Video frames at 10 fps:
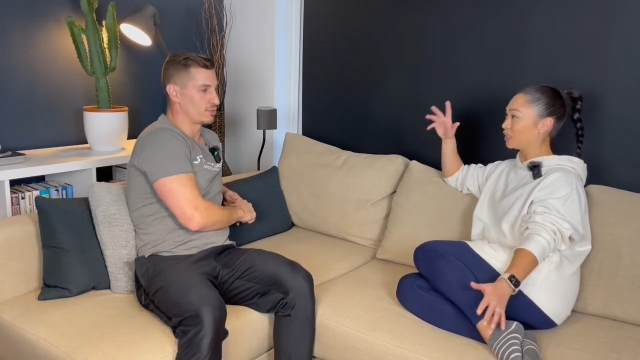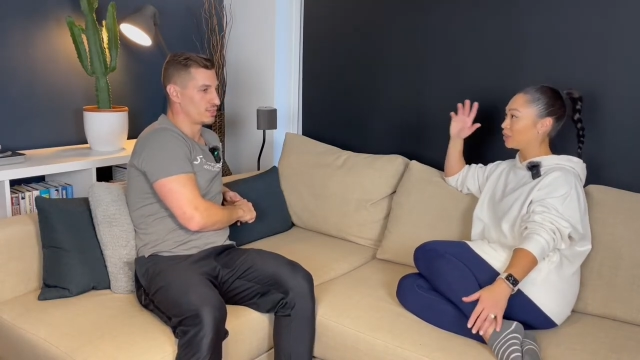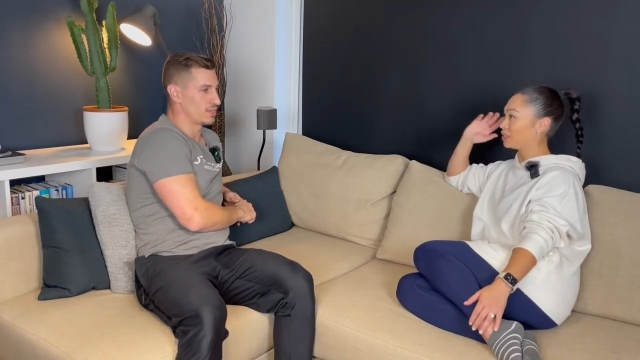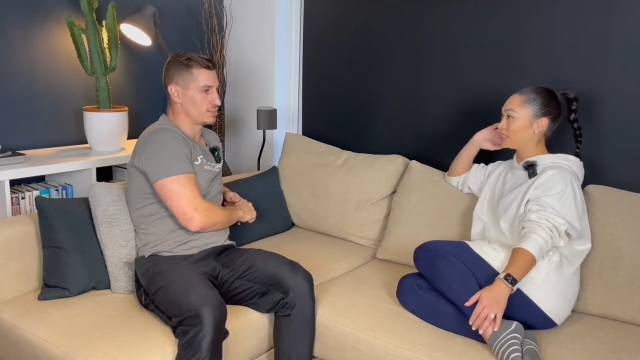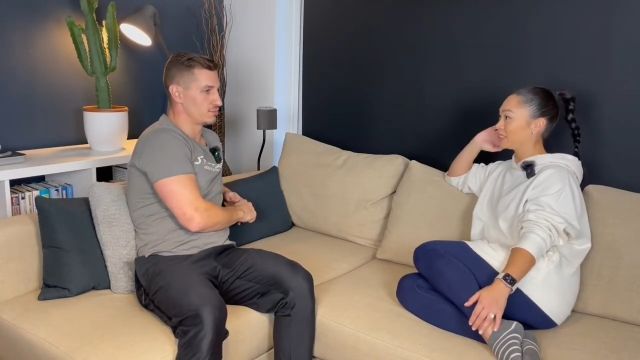
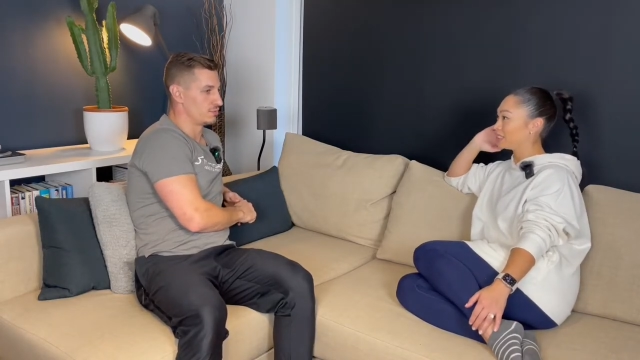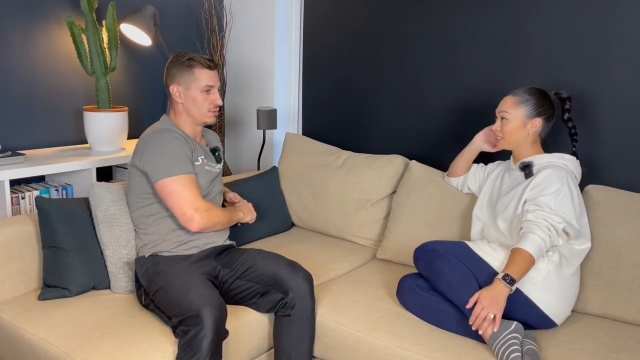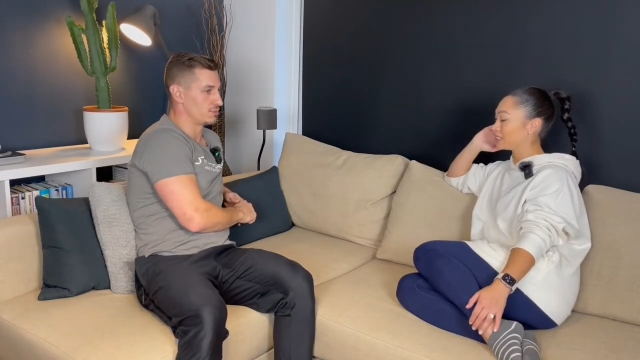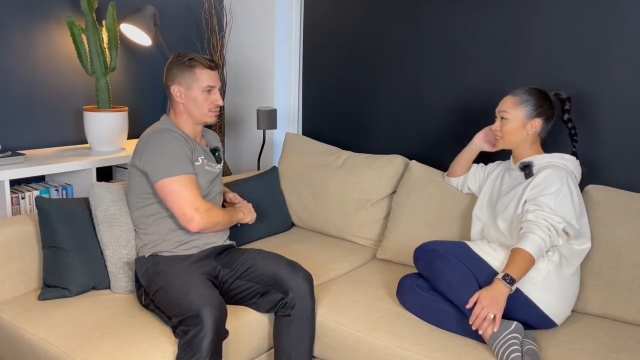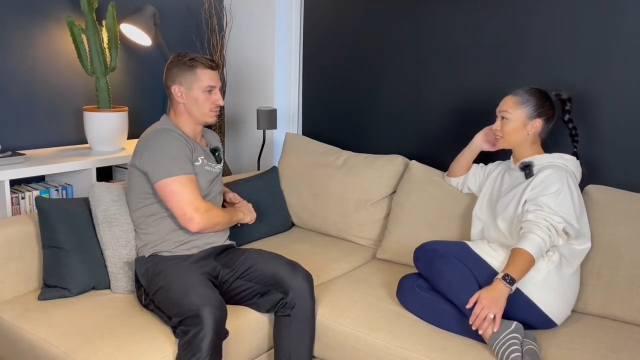Speaker 1: changing
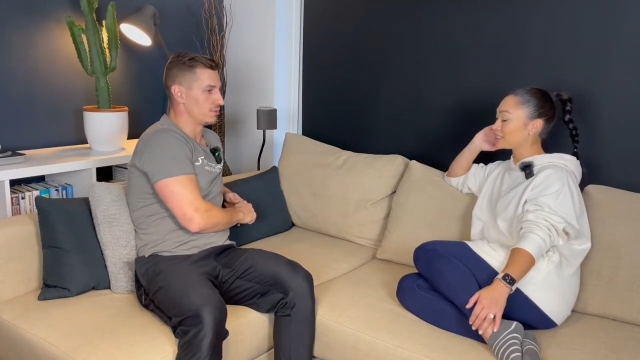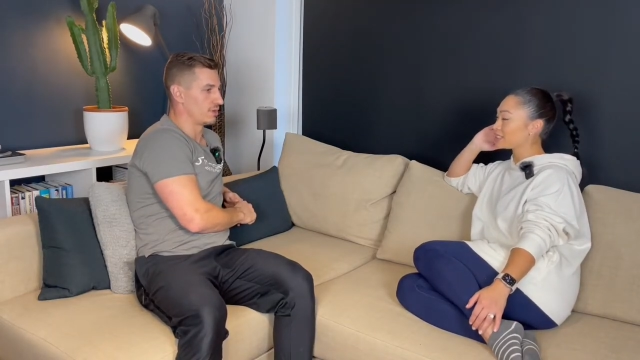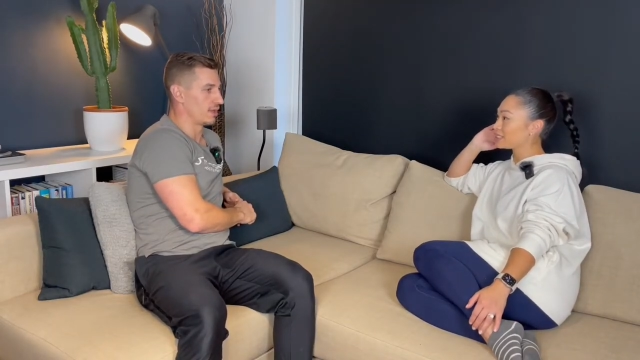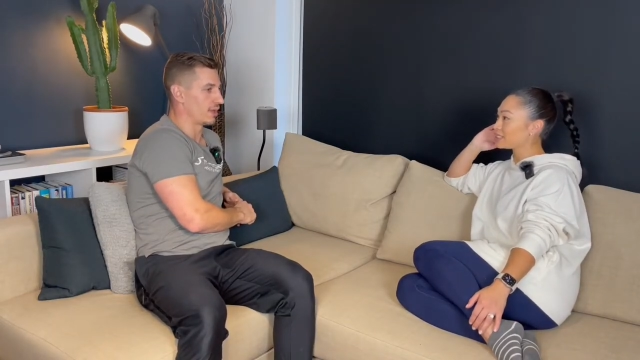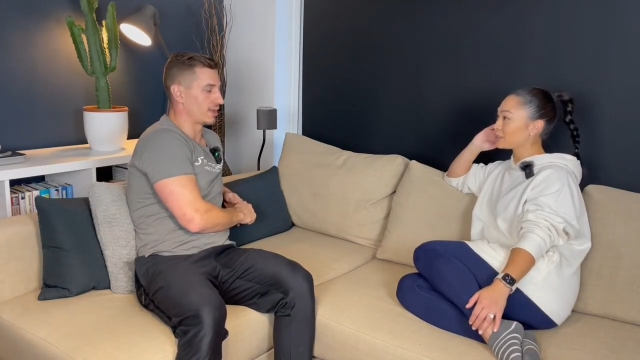rooms and
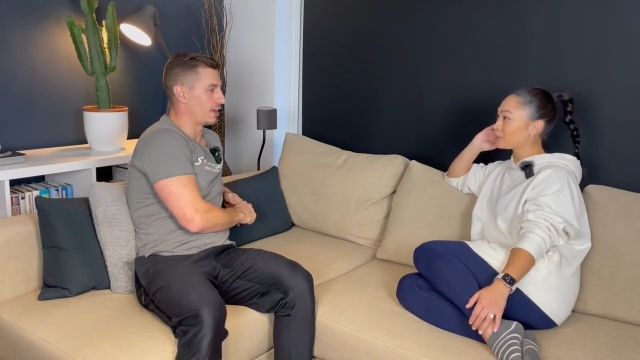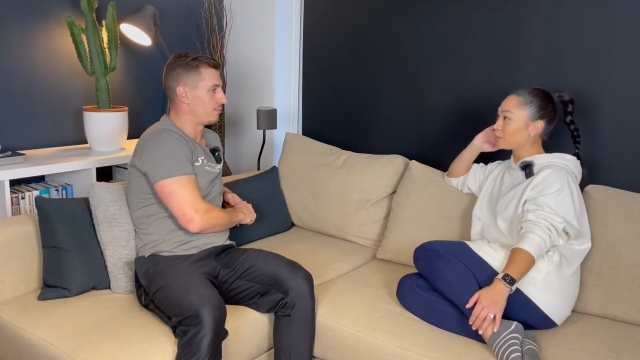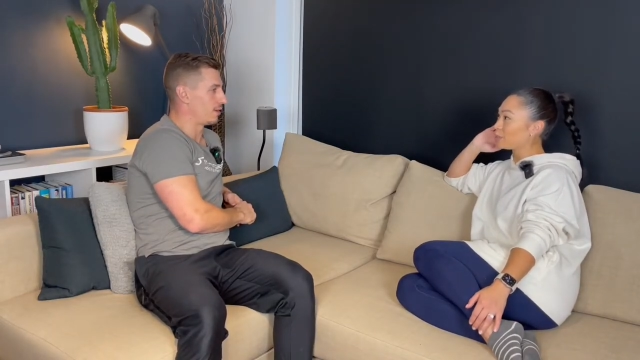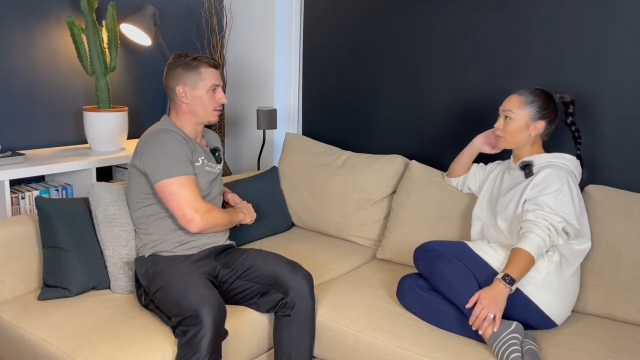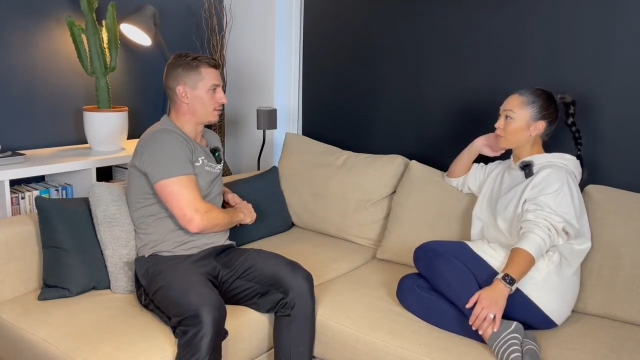like,
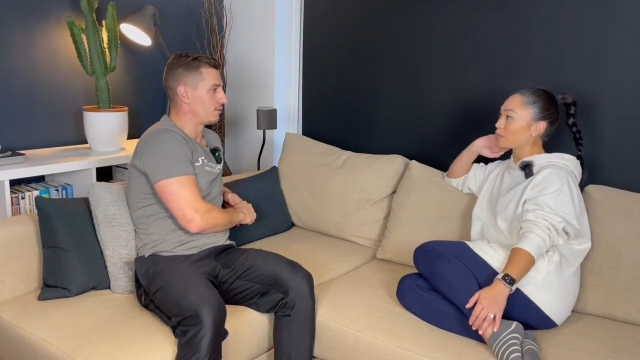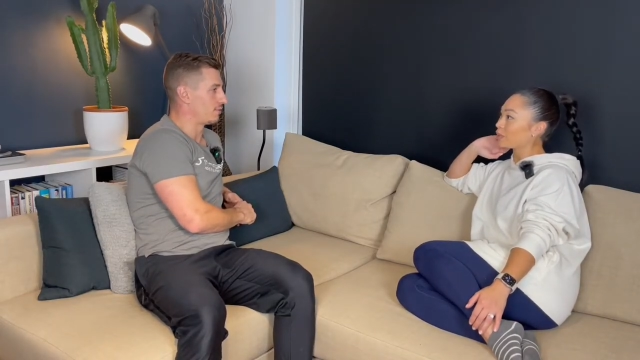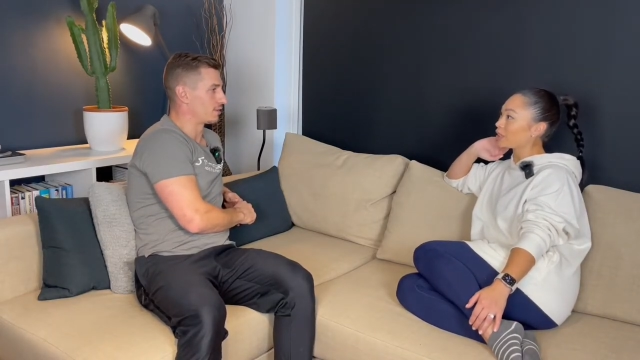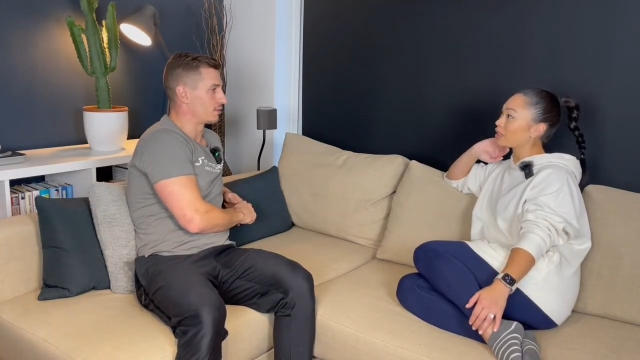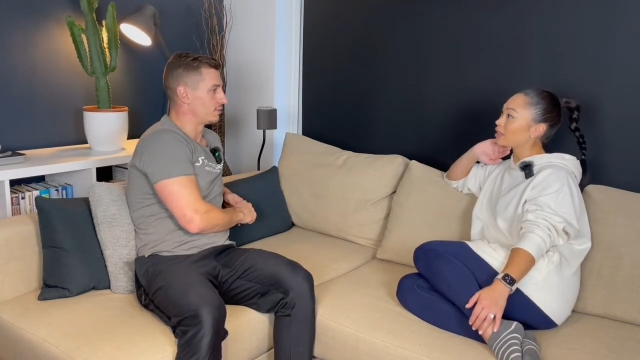I'm like, oh
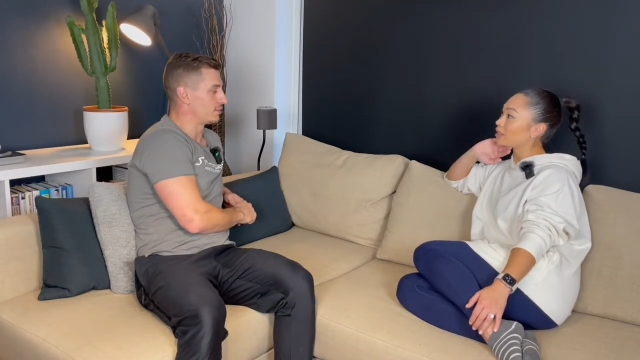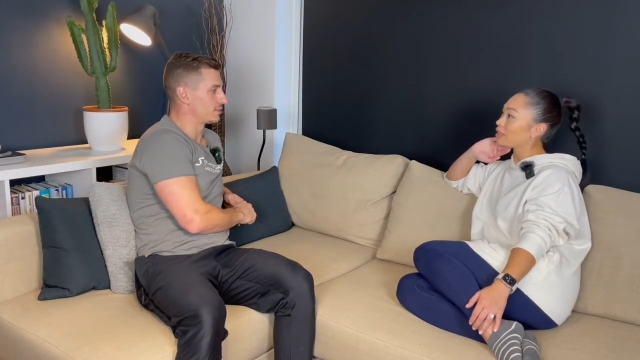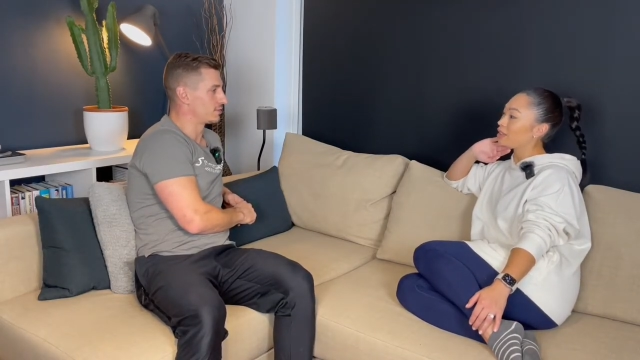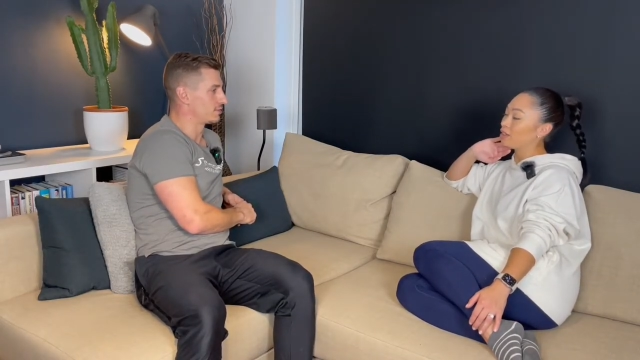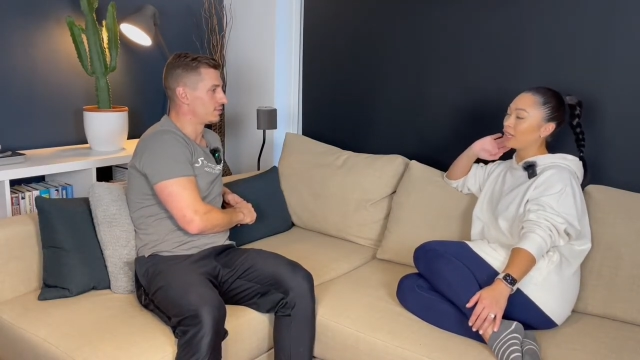my
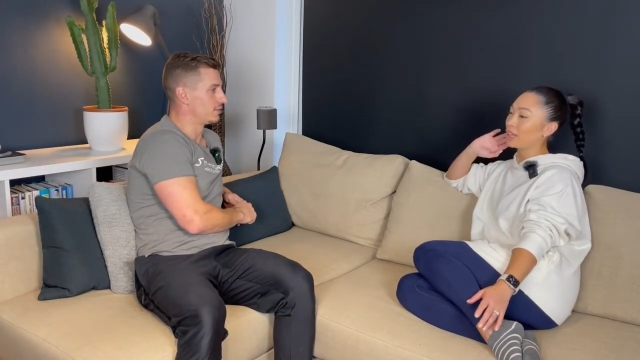goodness. I look like a